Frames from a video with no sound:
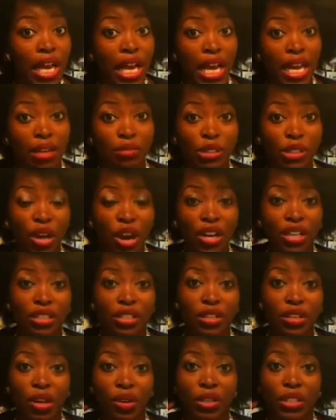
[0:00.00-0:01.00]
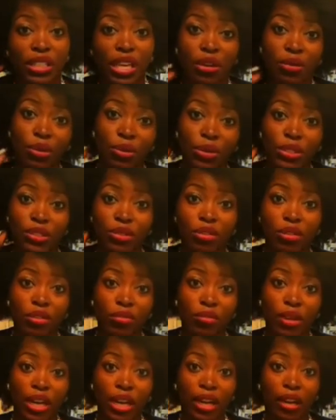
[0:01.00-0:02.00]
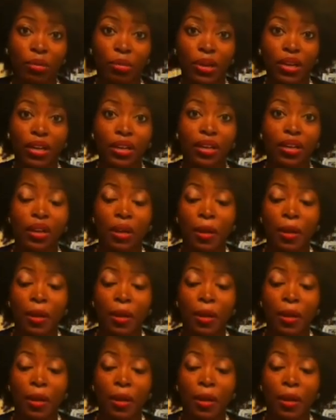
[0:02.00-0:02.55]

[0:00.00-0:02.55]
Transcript: and I'm starting to notice, I don't know what's going on with my hair, but